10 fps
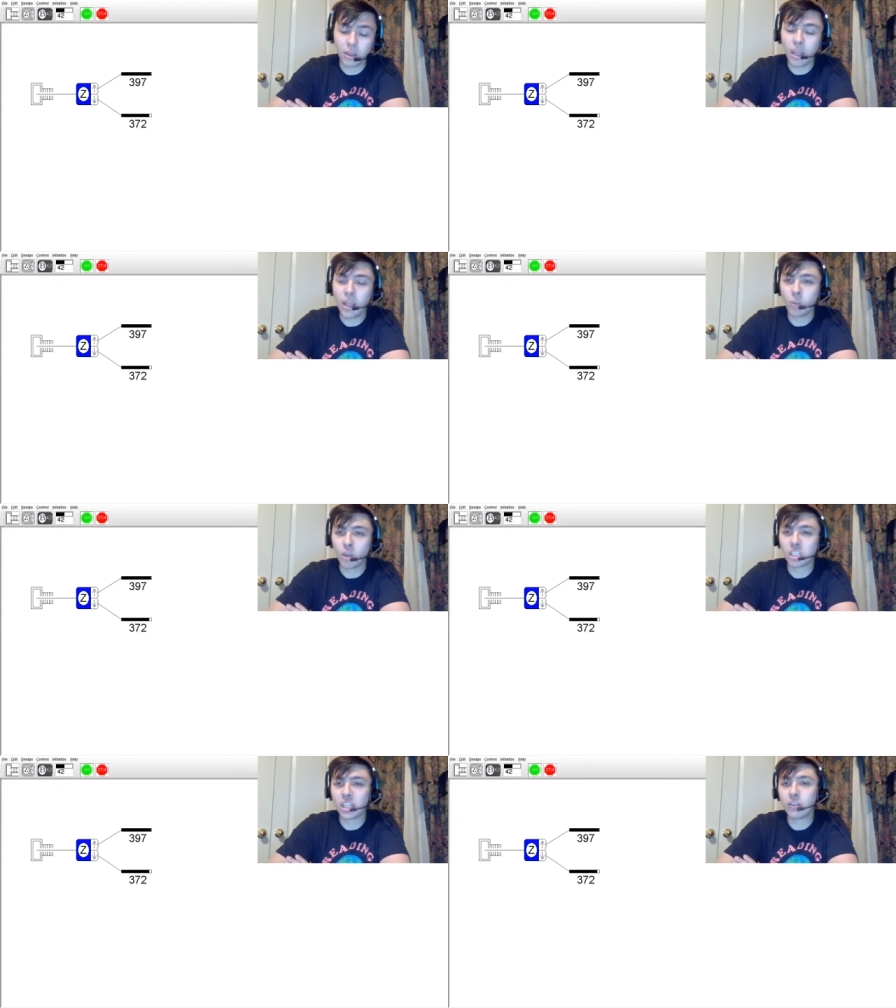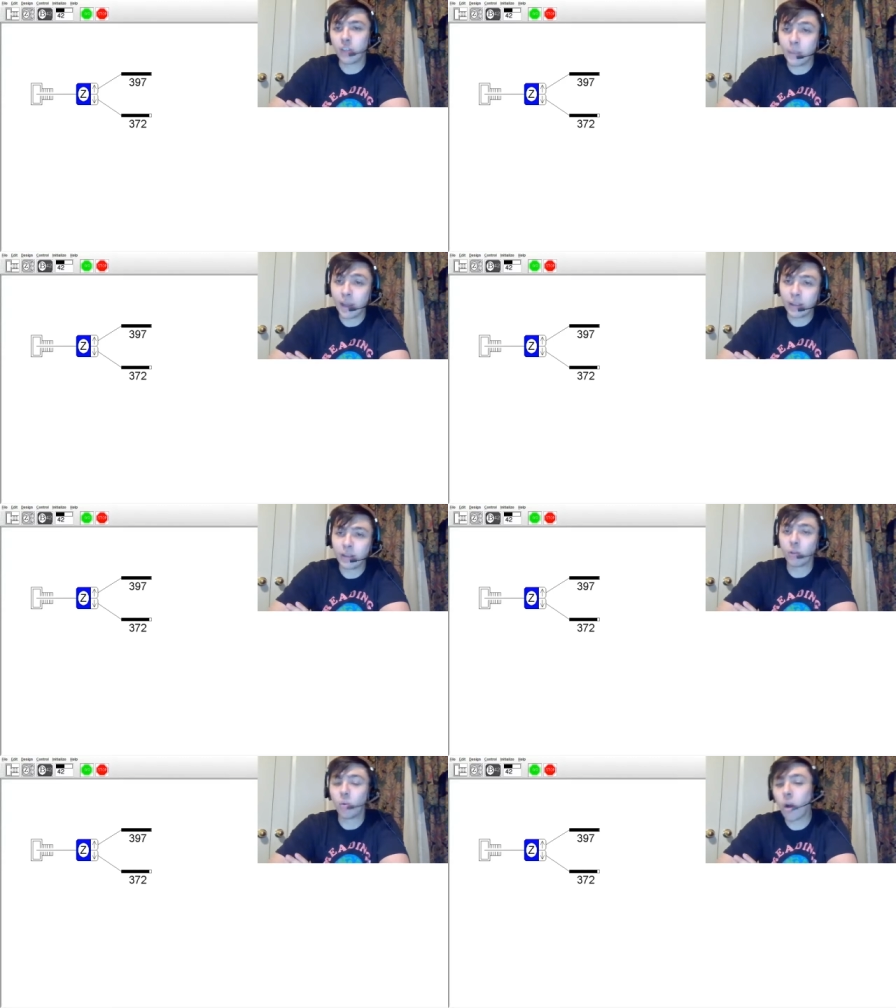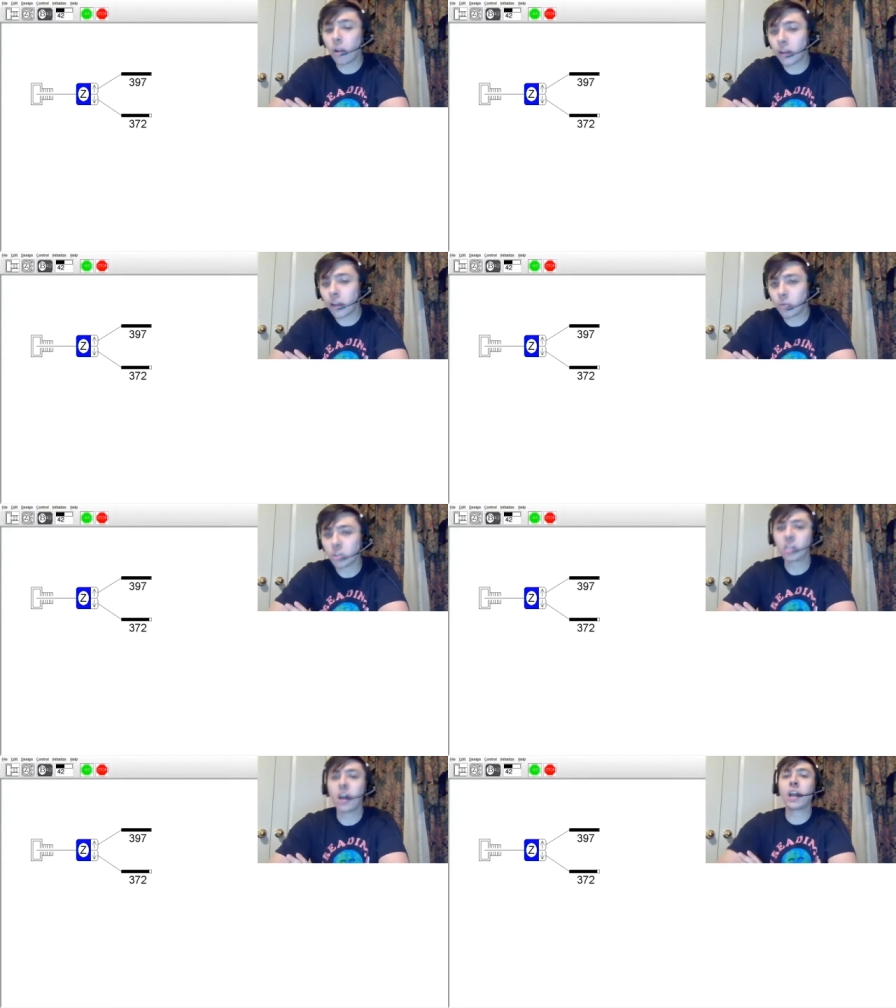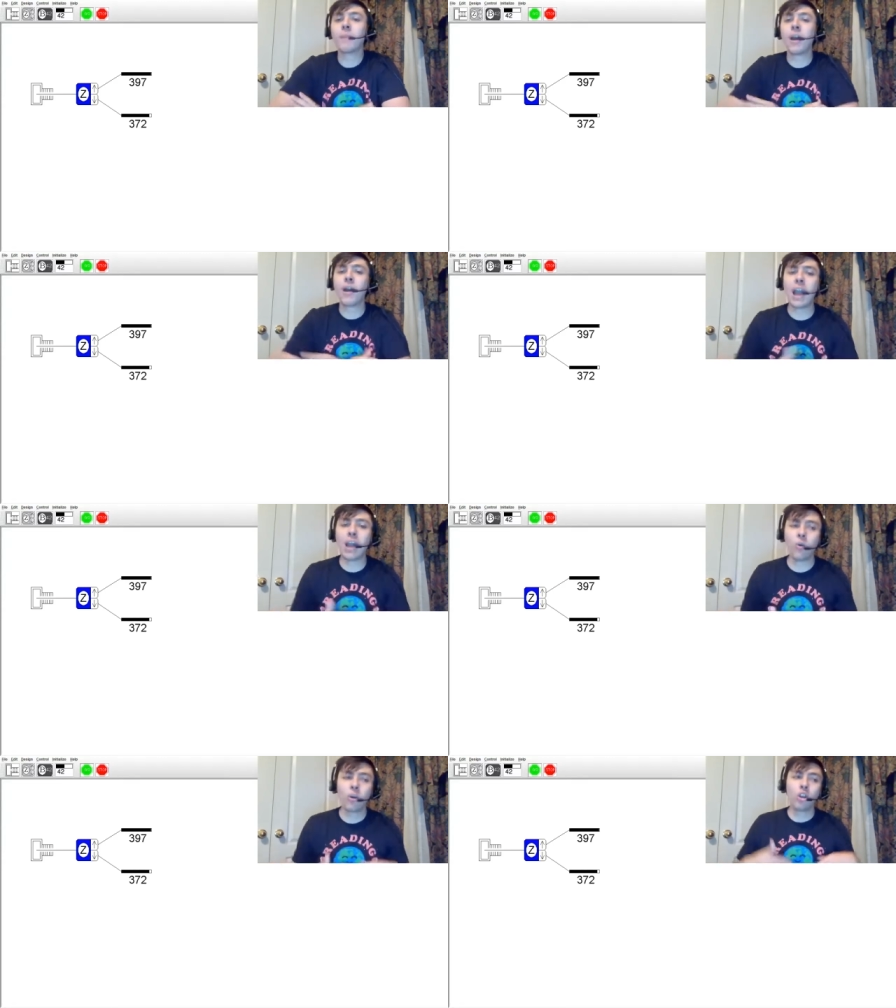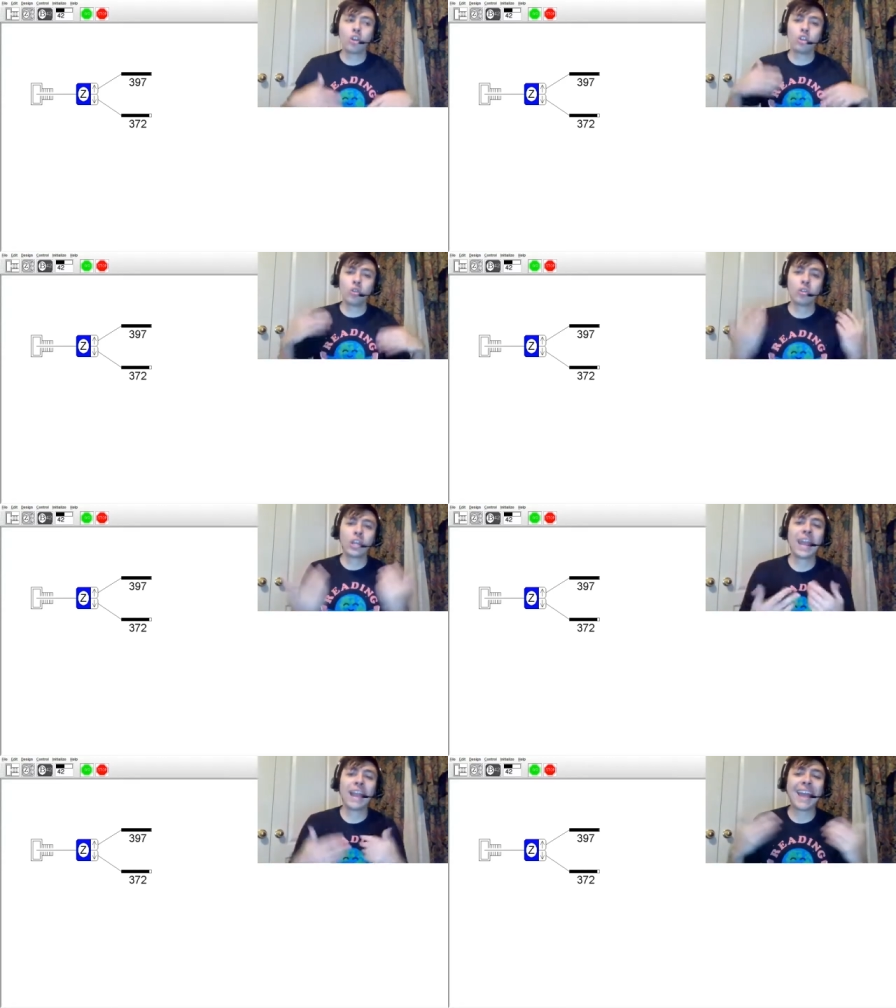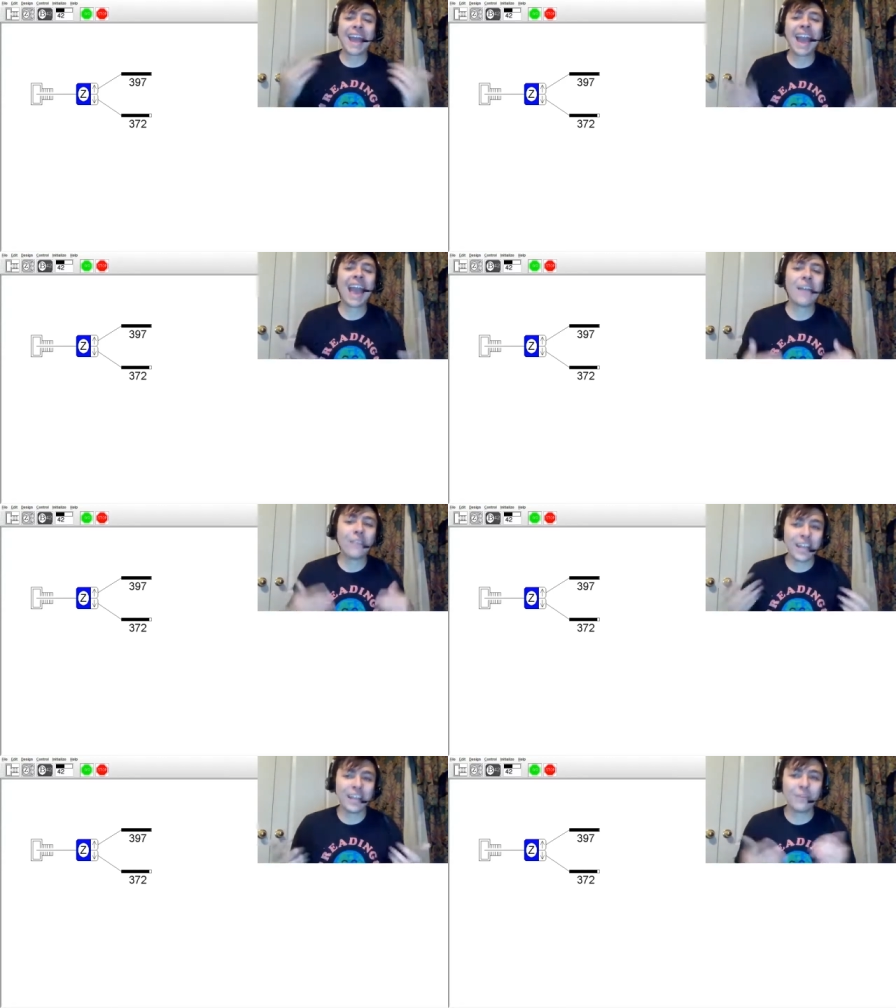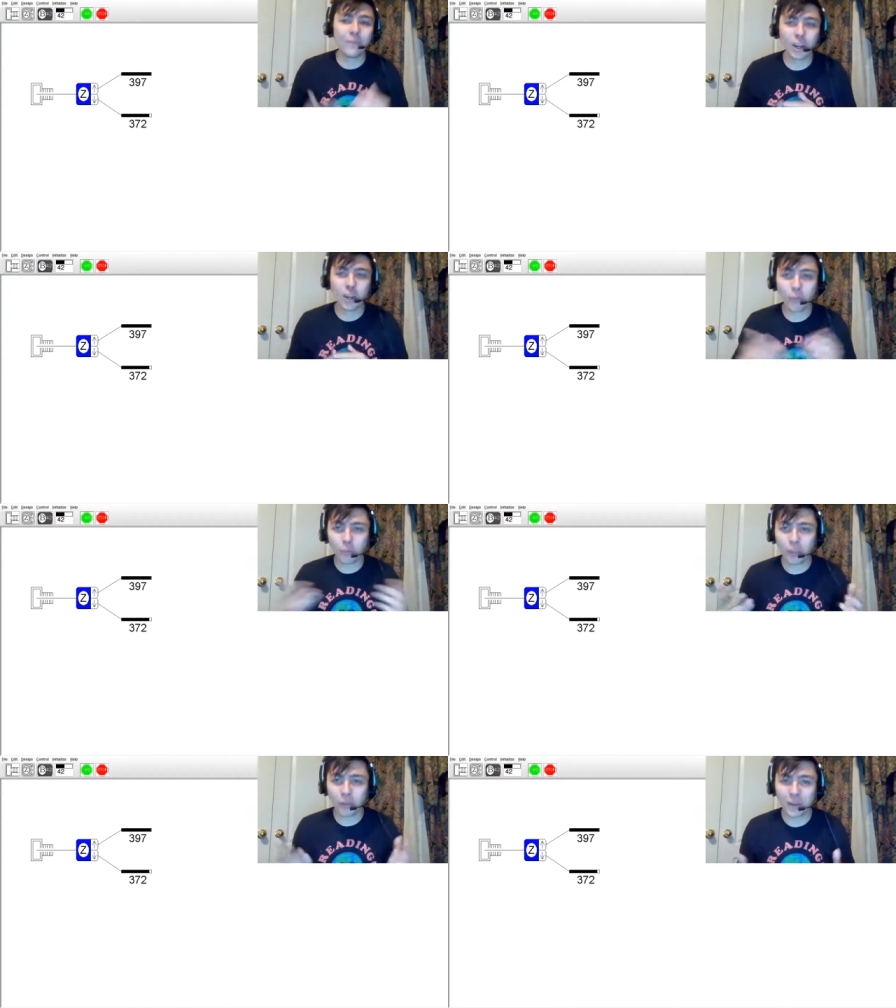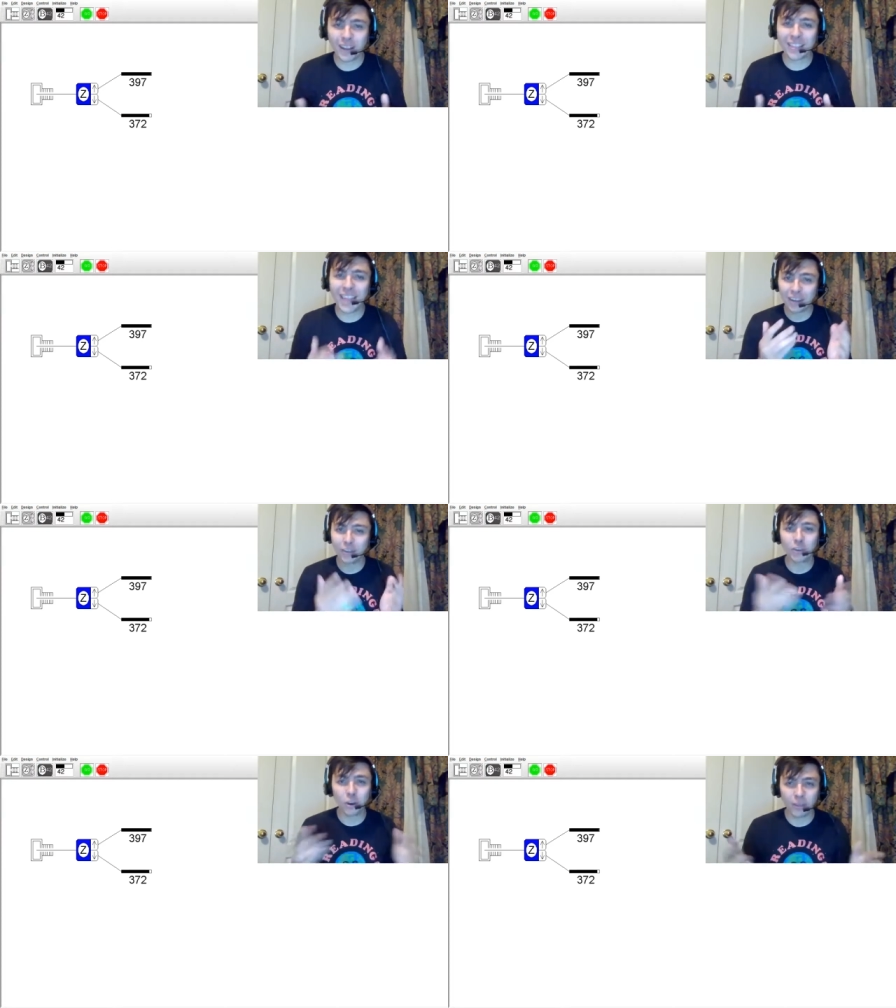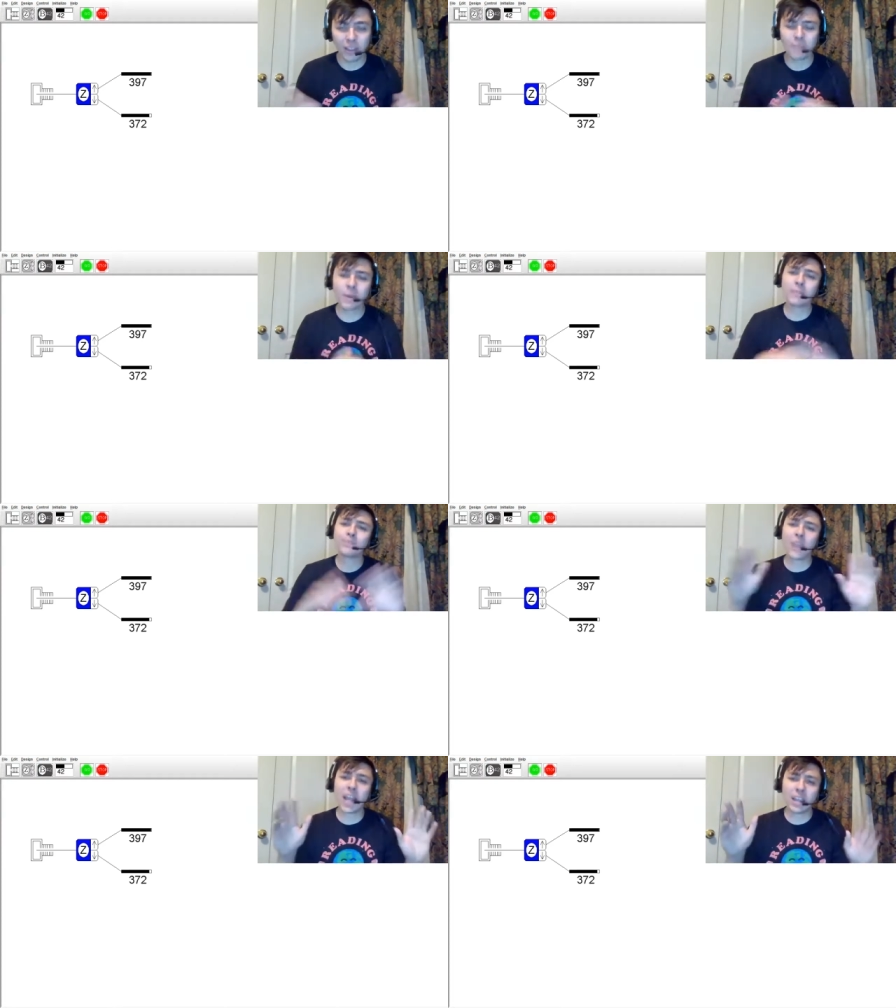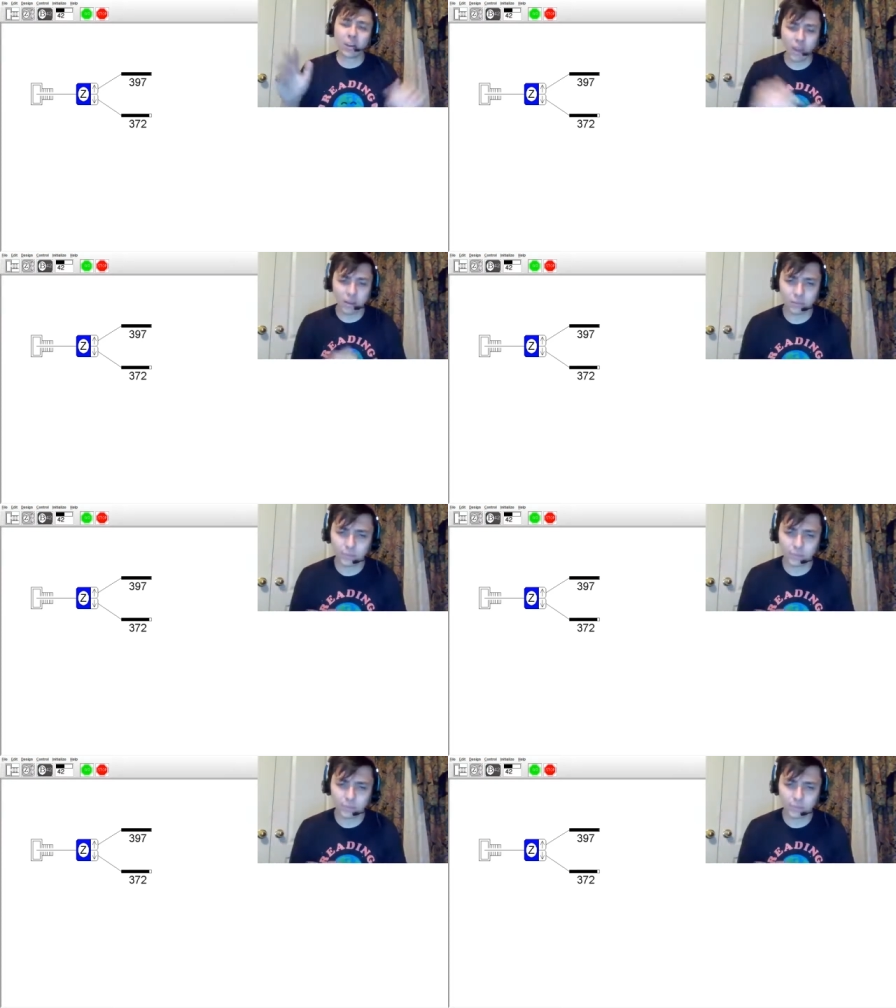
which lead to the Bell inequalities, which talk about how you can't have hidden variable theories that can determine this, but I digress.